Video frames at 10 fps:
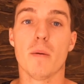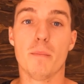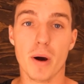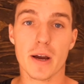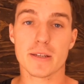
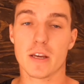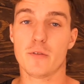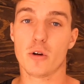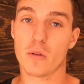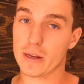But if
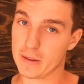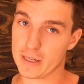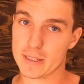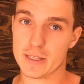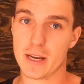you're like
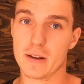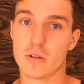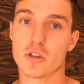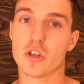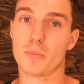I
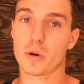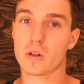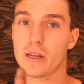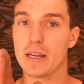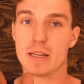said, super
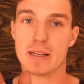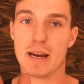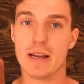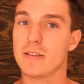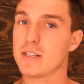clean and
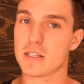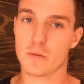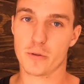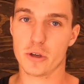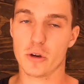tight, this
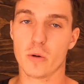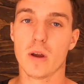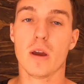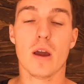isn't for you.